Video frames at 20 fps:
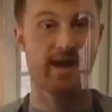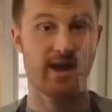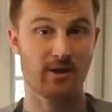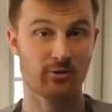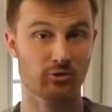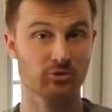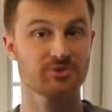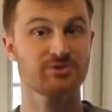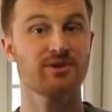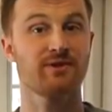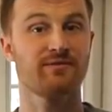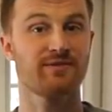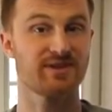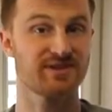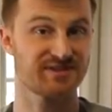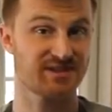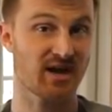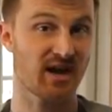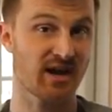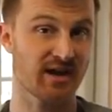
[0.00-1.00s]
Errors of
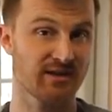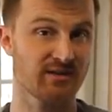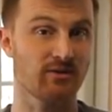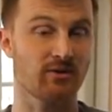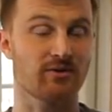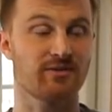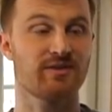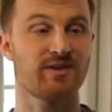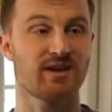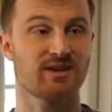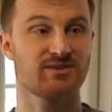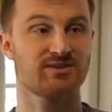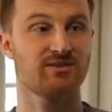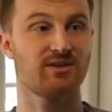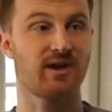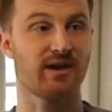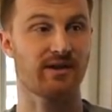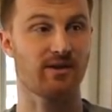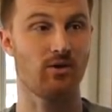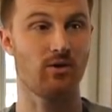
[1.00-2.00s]
design are things
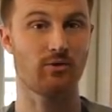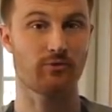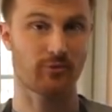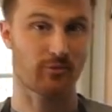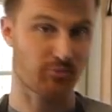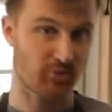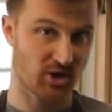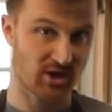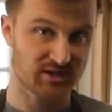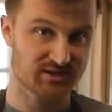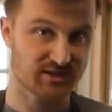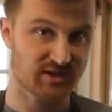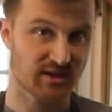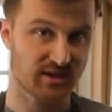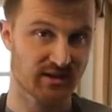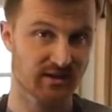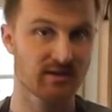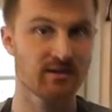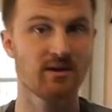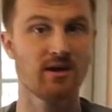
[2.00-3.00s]
like
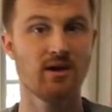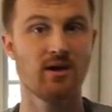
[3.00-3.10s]
overbracing,